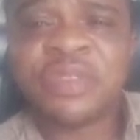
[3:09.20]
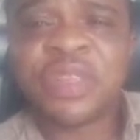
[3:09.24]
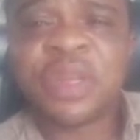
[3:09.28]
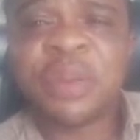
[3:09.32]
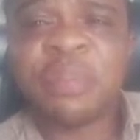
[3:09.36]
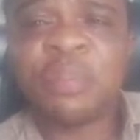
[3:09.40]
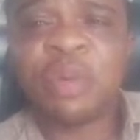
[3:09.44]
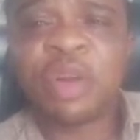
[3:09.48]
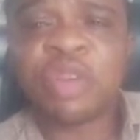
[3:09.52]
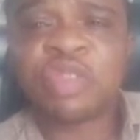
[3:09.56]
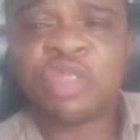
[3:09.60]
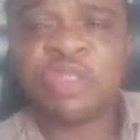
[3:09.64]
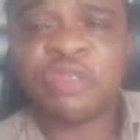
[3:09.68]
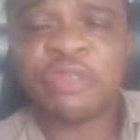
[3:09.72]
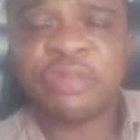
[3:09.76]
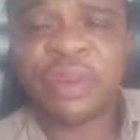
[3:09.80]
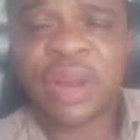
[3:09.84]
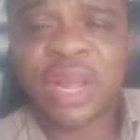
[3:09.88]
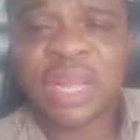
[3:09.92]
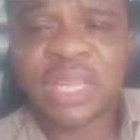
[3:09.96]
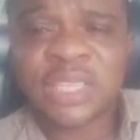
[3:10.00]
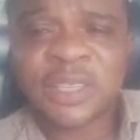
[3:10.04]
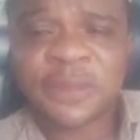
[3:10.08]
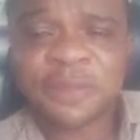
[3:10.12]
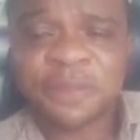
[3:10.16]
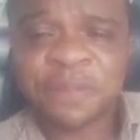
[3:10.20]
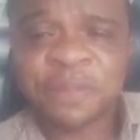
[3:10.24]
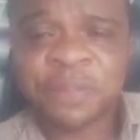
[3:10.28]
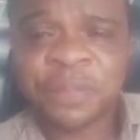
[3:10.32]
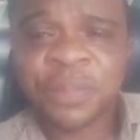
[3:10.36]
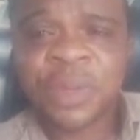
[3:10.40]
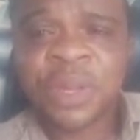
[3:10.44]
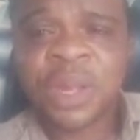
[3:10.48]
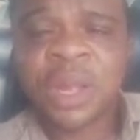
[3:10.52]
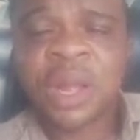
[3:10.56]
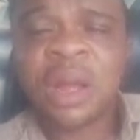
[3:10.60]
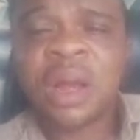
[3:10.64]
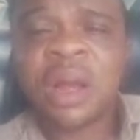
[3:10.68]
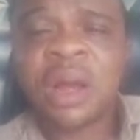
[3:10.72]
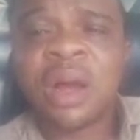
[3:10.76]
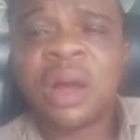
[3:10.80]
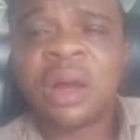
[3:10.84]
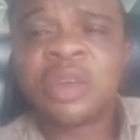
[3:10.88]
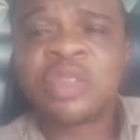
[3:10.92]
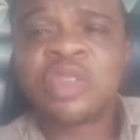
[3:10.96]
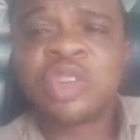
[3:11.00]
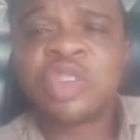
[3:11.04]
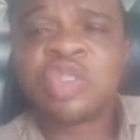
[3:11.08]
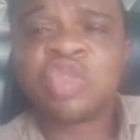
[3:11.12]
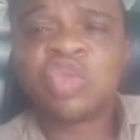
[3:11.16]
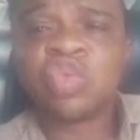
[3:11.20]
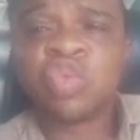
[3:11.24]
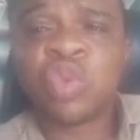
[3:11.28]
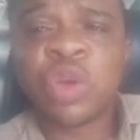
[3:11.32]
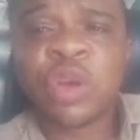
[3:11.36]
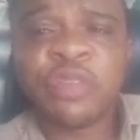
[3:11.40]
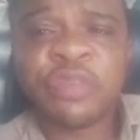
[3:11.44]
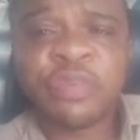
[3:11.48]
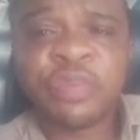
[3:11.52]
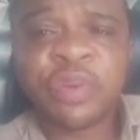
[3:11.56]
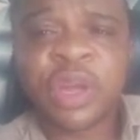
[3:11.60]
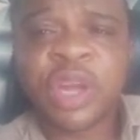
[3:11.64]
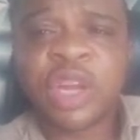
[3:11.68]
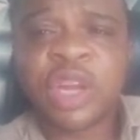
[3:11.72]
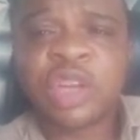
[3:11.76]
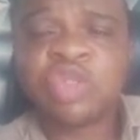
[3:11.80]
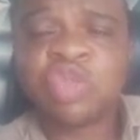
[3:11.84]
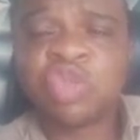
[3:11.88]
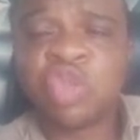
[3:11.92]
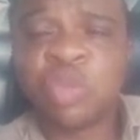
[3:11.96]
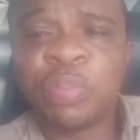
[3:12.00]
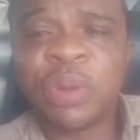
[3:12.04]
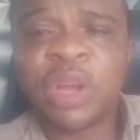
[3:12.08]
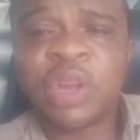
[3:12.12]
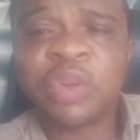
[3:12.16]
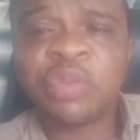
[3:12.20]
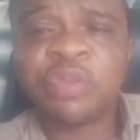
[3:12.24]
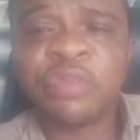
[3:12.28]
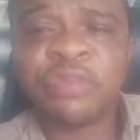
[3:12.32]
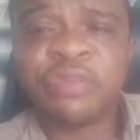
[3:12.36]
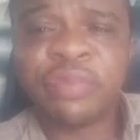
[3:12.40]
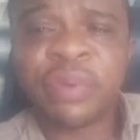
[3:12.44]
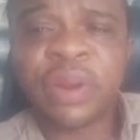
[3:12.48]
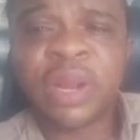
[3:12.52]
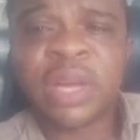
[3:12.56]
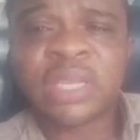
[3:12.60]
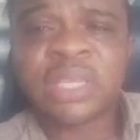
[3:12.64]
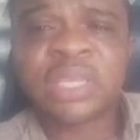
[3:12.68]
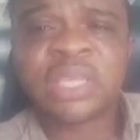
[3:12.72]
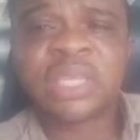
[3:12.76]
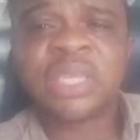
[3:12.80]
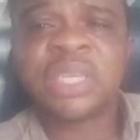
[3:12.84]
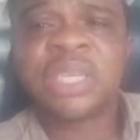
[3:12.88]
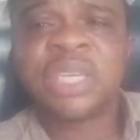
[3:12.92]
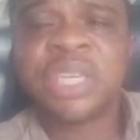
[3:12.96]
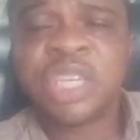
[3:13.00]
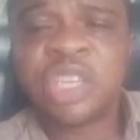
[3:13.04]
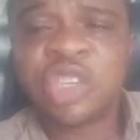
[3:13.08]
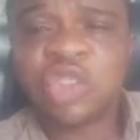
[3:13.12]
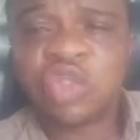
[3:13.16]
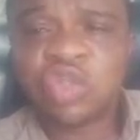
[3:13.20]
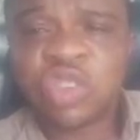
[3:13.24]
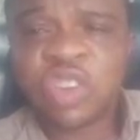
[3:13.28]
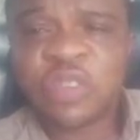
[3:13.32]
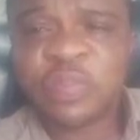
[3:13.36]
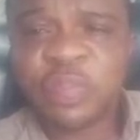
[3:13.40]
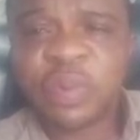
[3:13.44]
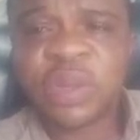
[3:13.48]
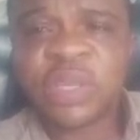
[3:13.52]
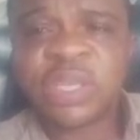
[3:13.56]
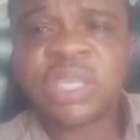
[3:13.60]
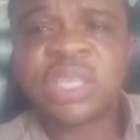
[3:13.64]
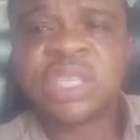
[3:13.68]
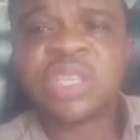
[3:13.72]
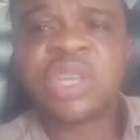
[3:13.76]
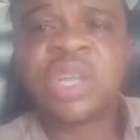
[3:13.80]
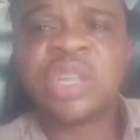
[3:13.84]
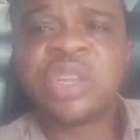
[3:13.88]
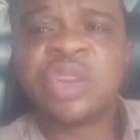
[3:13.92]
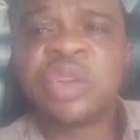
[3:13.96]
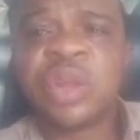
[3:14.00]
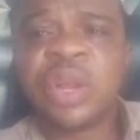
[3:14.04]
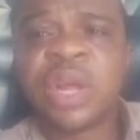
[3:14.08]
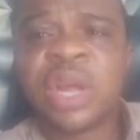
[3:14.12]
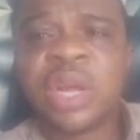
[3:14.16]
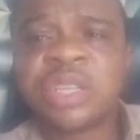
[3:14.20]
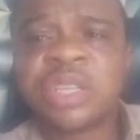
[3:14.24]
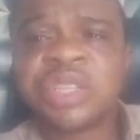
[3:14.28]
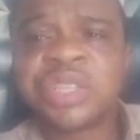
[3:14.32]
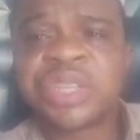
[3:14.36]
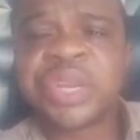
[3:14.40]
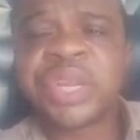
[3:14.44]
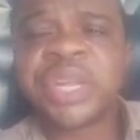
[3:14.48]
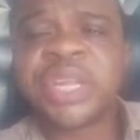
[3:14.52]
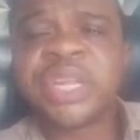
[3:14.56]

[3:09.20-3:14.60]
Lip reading: blocks of flat. I think 12 two-bedroom flats in 12 places. Then the other three